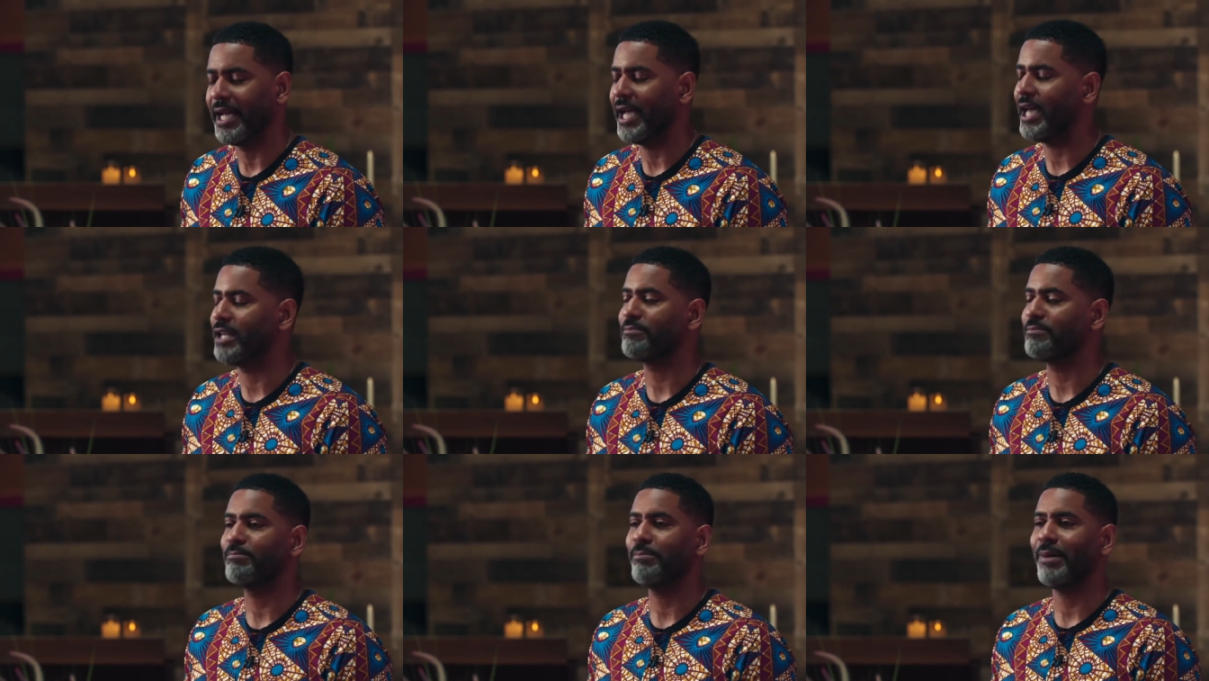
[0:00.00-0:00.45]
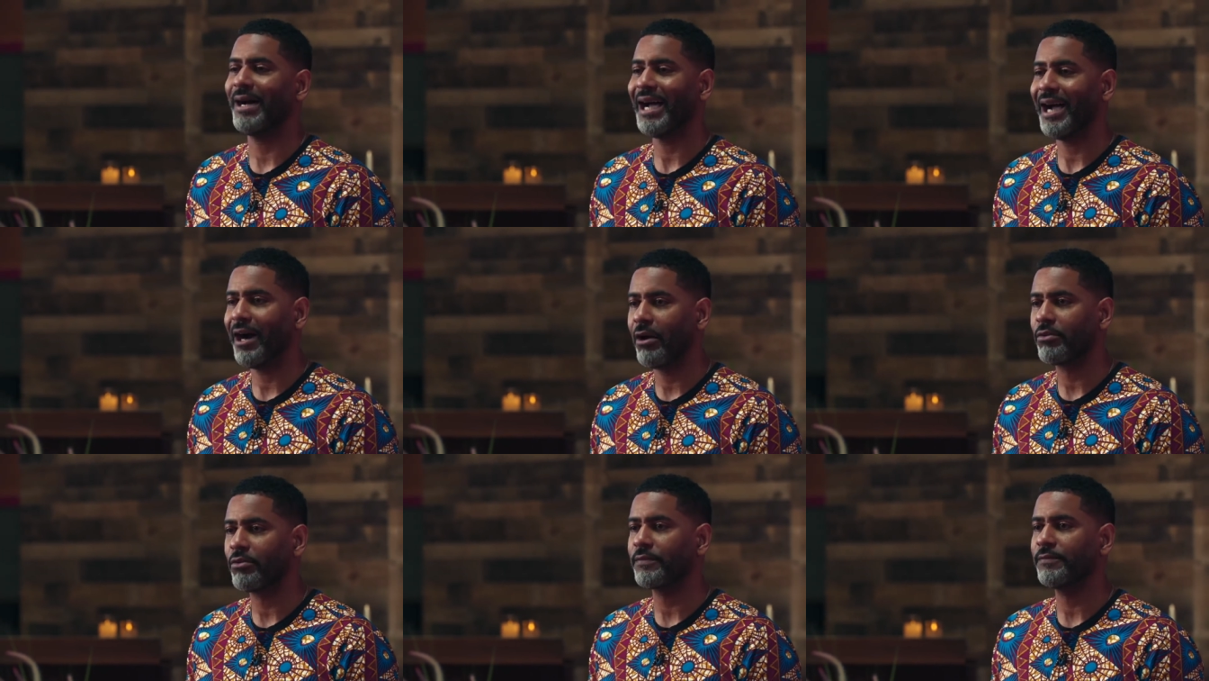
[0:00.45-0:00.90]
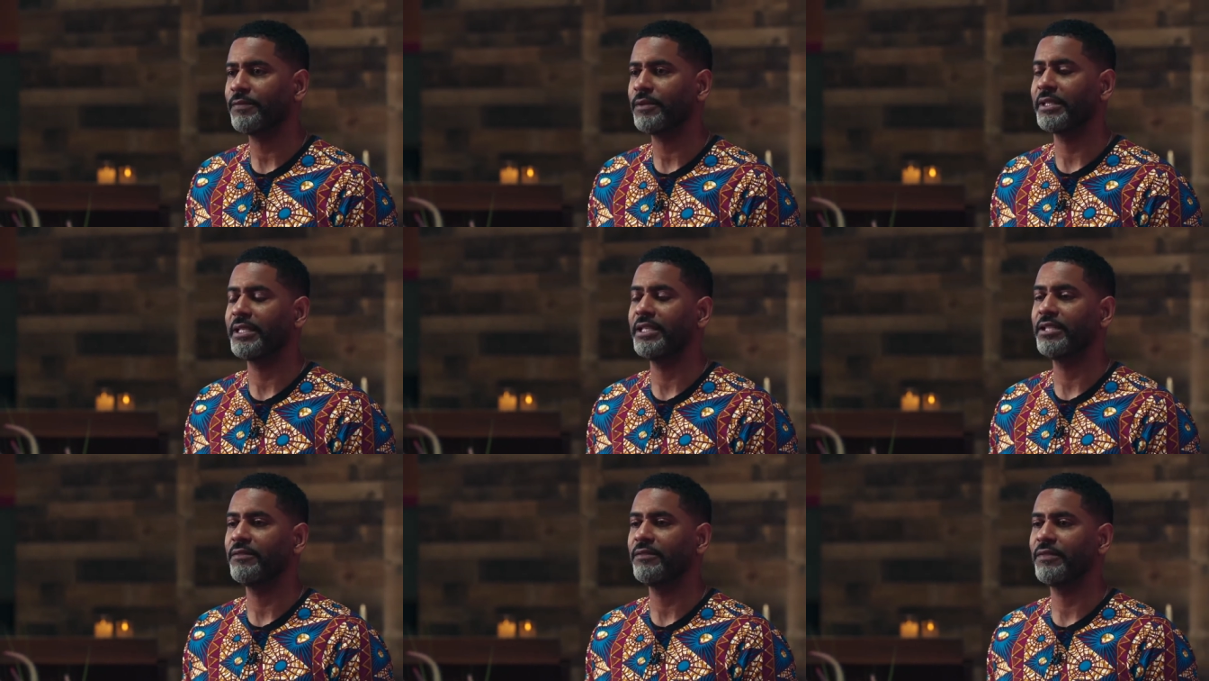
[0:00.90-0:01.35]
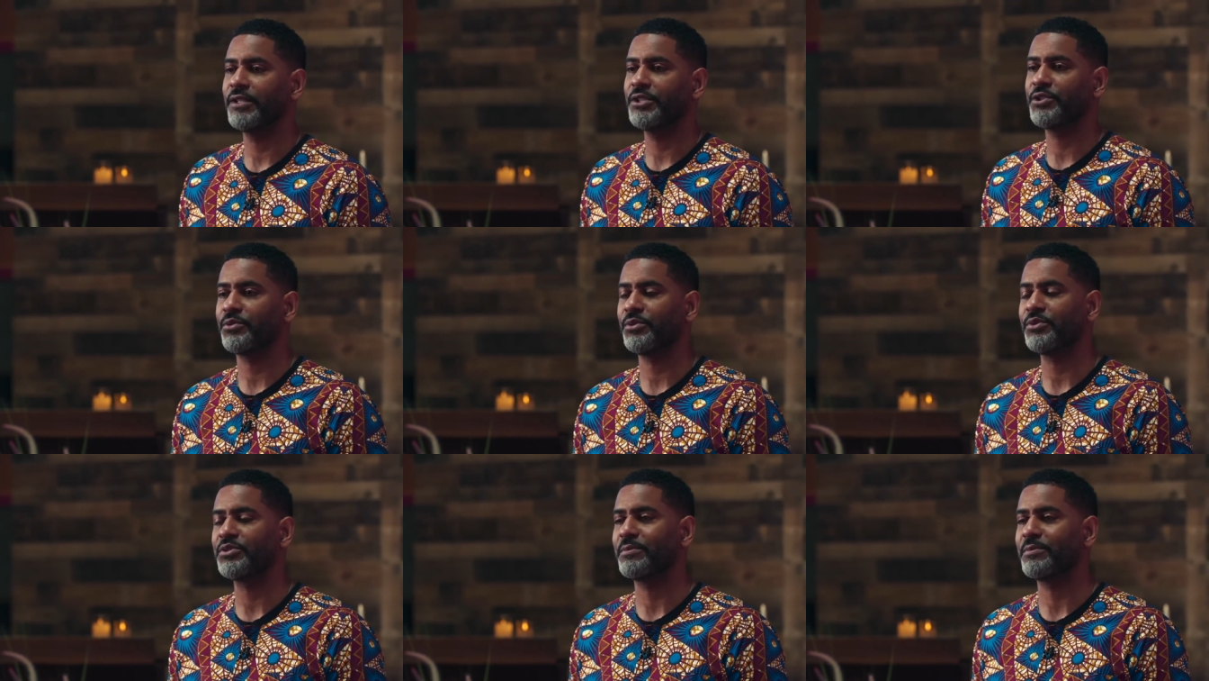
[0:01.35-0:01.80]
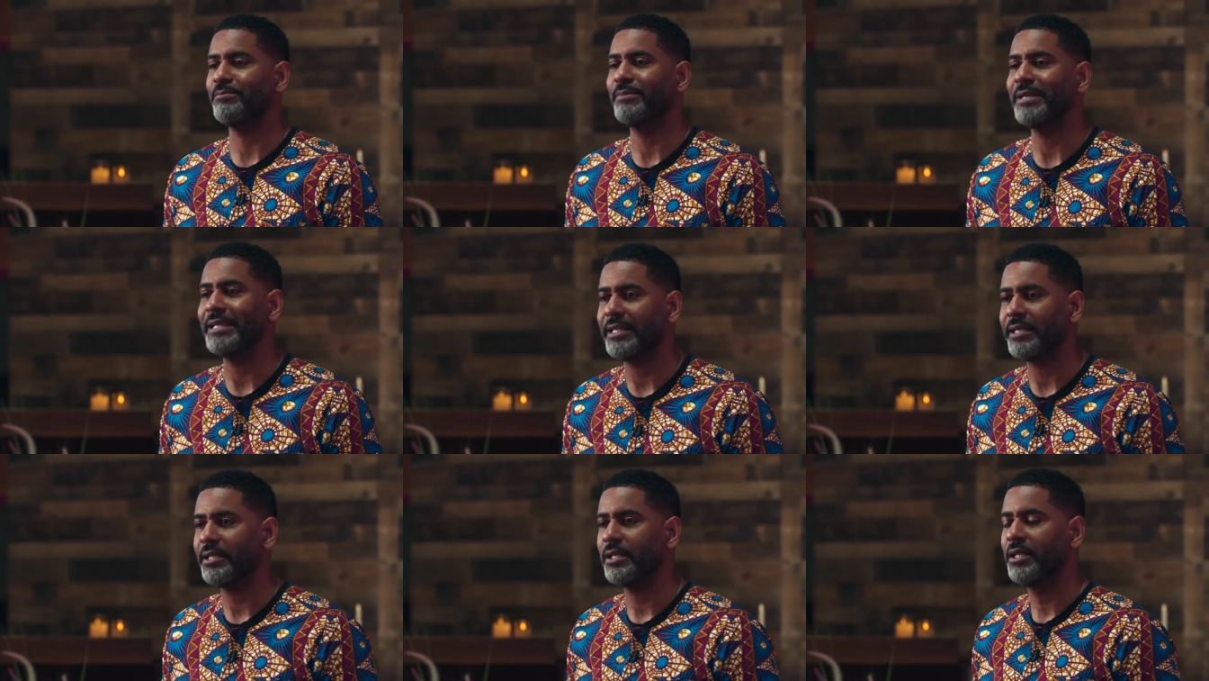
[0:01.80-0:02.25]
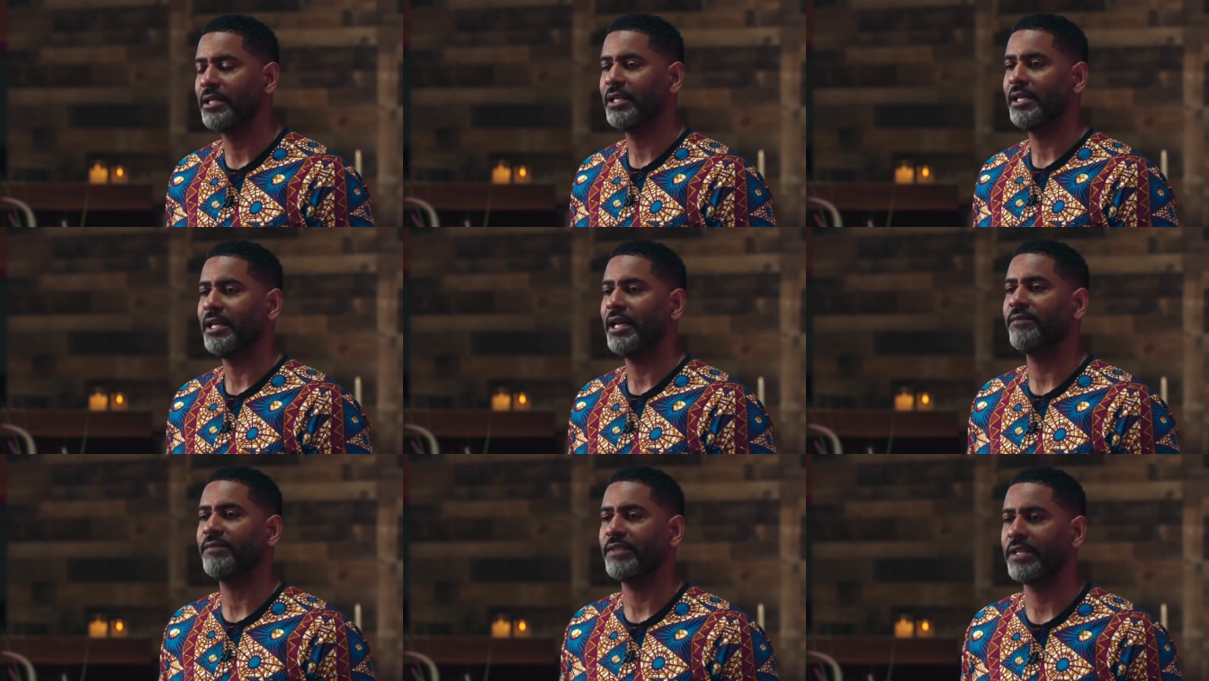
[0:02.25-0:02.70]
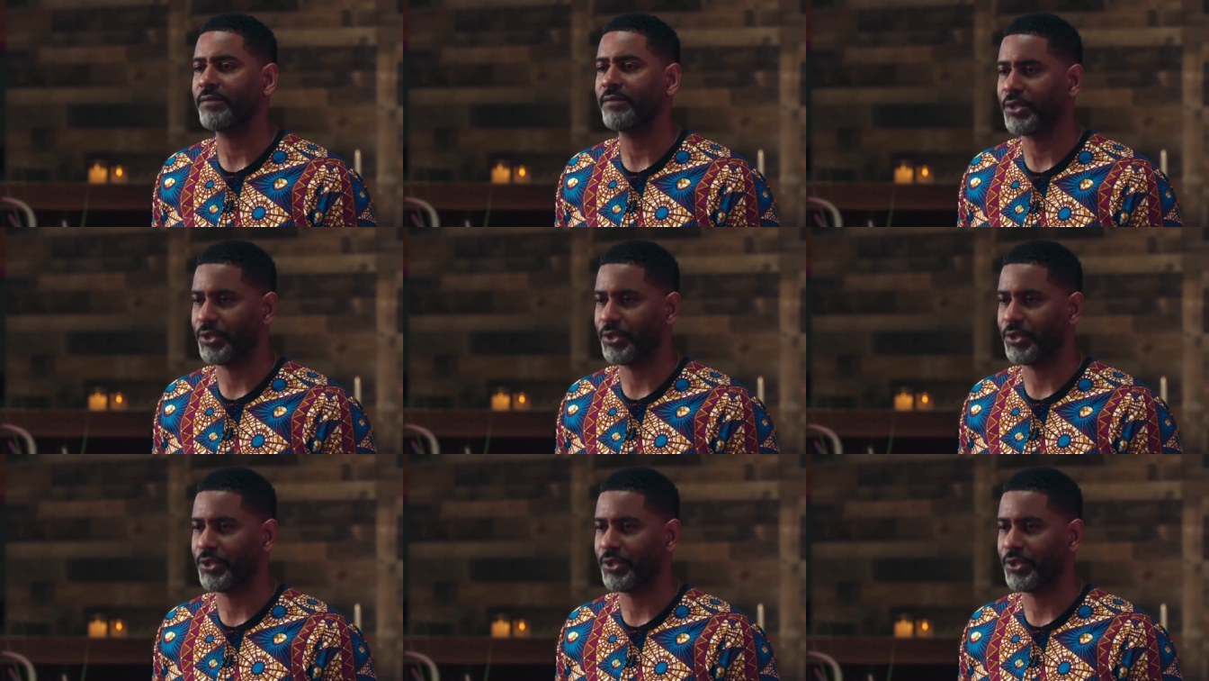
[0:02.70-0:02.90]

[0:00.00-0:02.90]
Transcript: and powerful individuals many have never